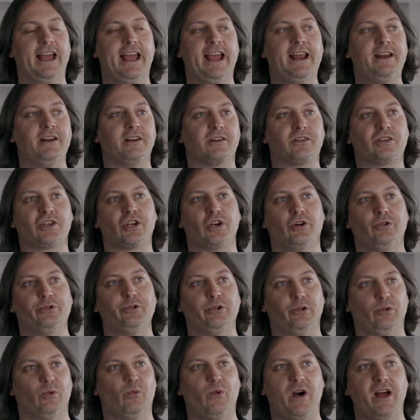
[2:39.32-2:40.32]
in a
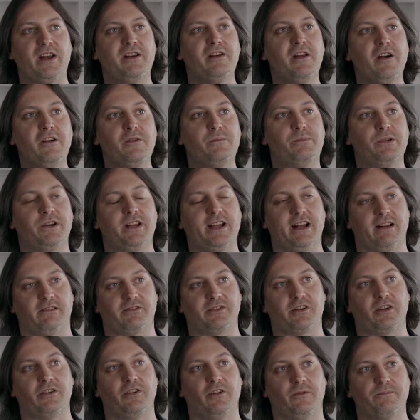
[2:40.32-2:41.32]
tunnel where nobody
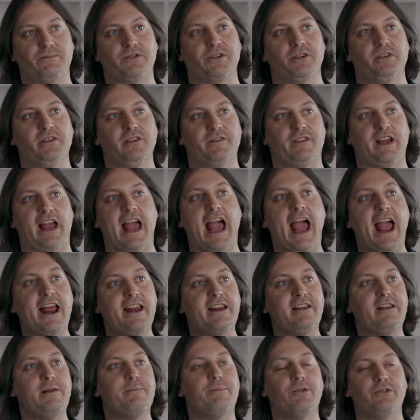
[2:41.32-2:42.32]
else can observe it.
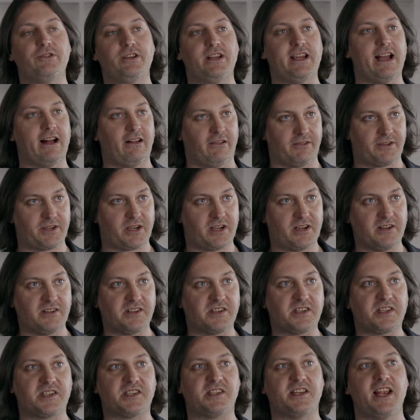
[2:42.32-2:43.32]
Anybody else can
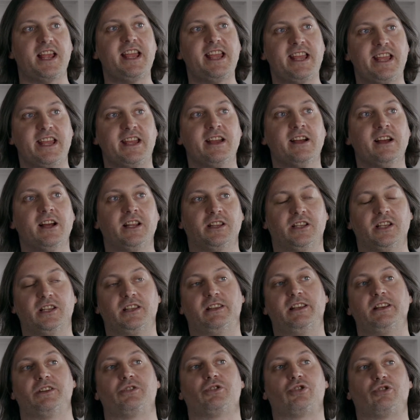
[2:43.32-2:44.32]
see
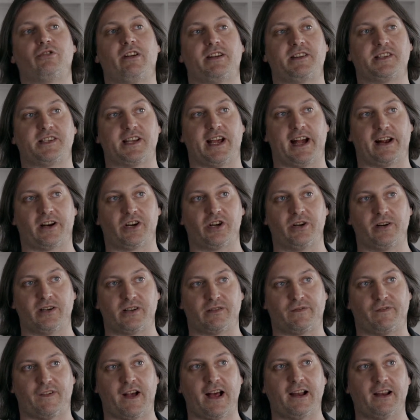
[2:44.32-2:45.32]
that this transaction
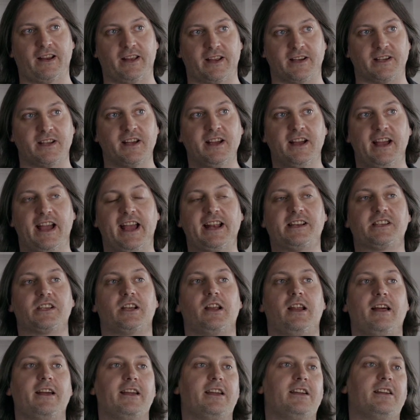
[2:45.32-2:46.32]
is valid. It's
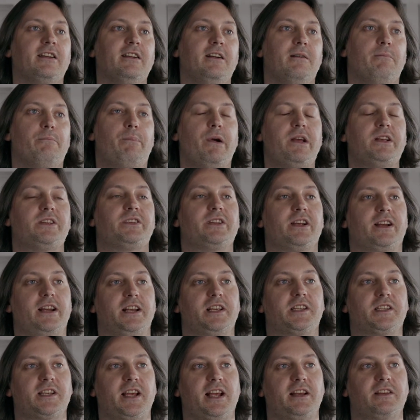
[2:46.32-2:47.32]
like basically
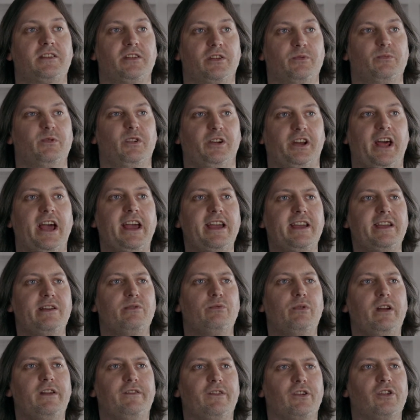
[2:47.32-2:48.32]
saying to the world, hey,
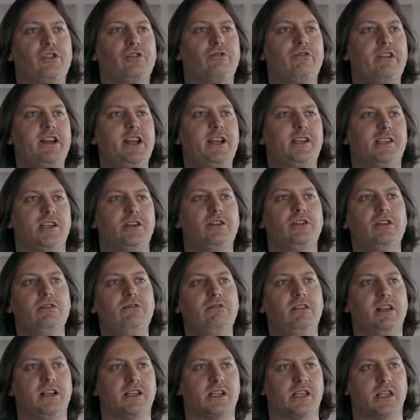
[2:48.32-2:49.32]
we've agreed to
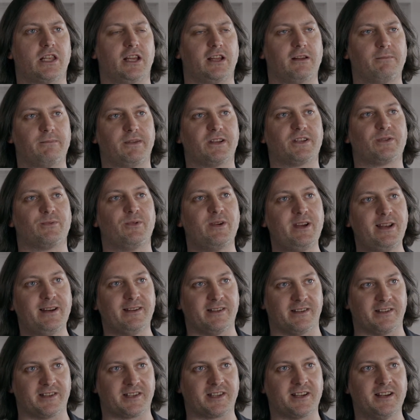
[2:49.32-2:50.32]
do this thing between
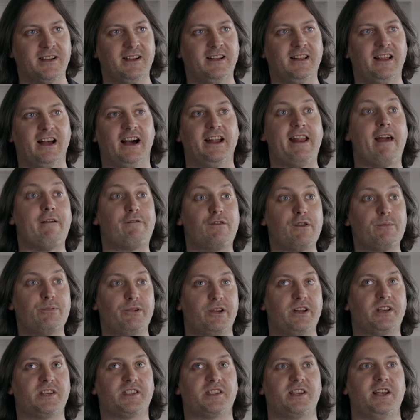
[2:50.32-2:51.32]
us, and
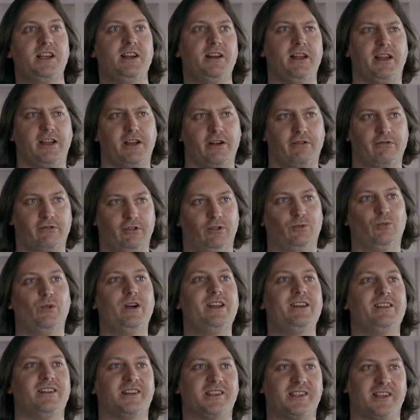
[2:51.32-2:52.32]
everybody's seen it, you're all
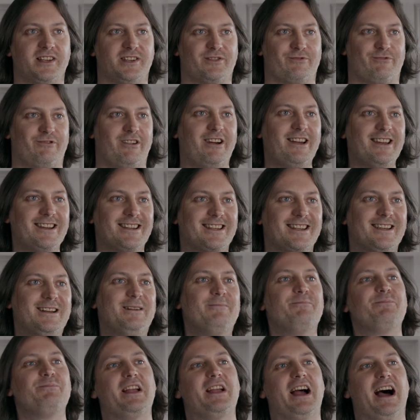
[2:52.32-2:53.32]
witnesses, right?
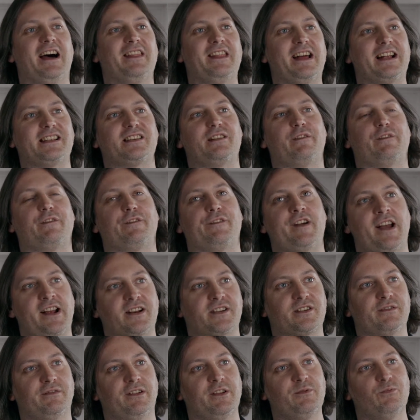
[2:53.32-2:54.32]
And that's
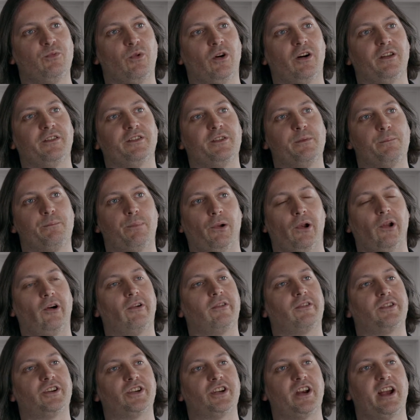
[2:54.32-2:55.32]
effectively what the
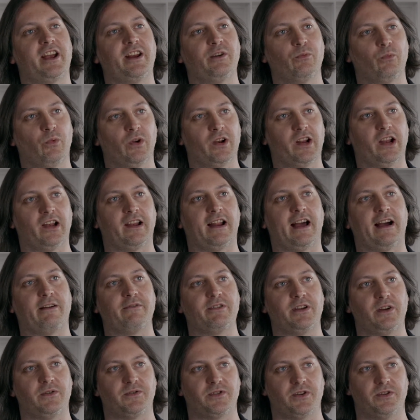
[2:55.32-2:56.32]
blockchain will allow
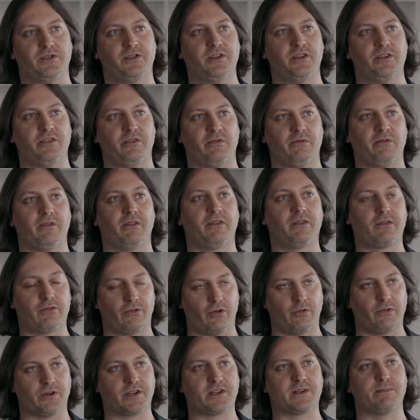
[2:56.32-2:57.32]
you to do
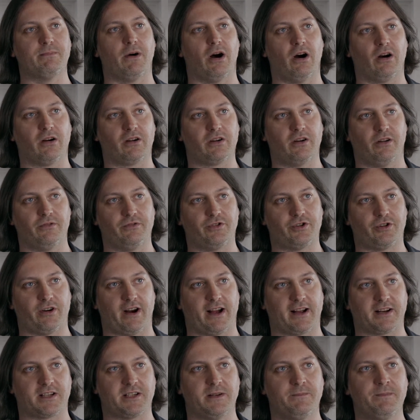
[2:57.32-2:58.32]
through a smart
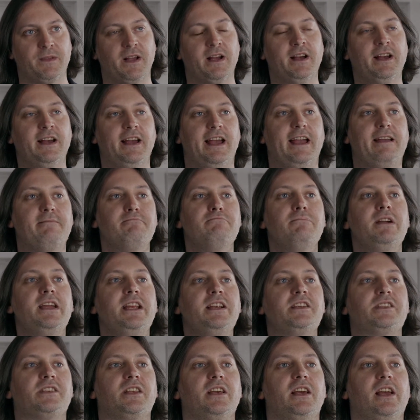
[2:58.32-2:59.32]
contract. It
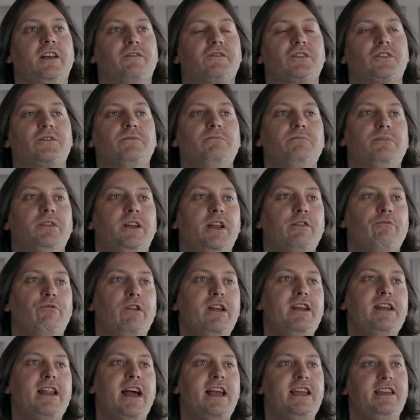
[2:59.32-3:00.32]
means that if somebody
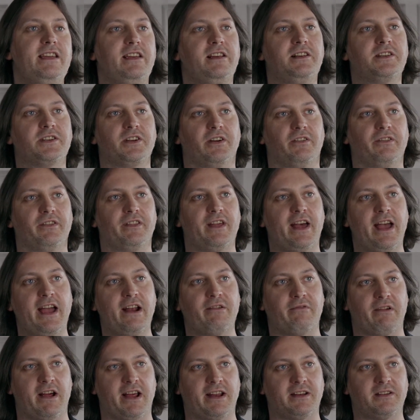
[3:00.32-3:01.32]
reneges on
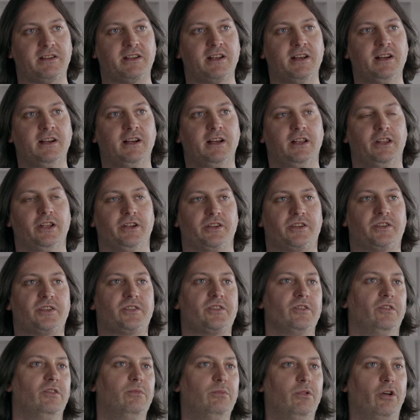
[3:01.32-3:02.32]
their end, that
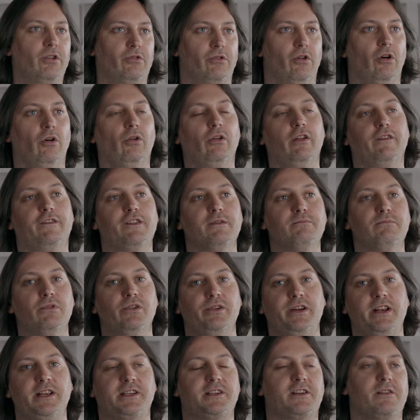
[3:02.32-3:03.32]
some or all of the
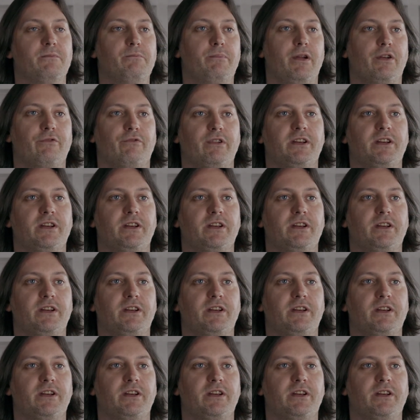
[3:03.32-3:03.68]
monies can be